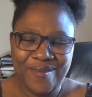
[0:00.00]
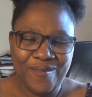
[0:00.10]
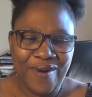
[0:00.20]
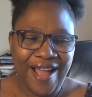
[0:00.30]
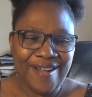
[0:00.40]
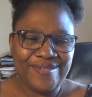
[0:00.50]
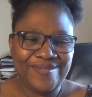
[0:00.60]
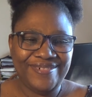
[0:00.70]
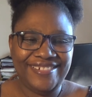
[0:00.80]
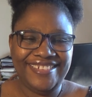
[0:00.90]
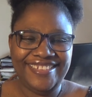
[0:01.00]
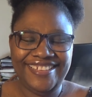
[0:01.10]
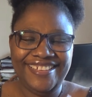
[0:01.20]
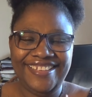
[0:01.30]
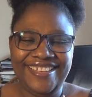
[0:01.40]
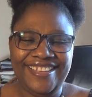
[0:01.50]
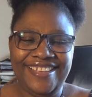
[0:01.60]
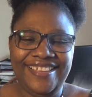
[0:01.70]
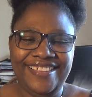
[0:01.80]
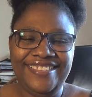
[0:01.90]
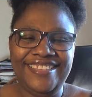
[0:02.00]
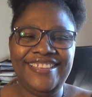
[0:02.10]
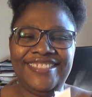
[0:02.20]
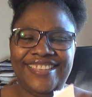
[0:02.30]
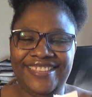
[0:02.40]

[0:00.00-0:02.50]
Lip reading: wow, this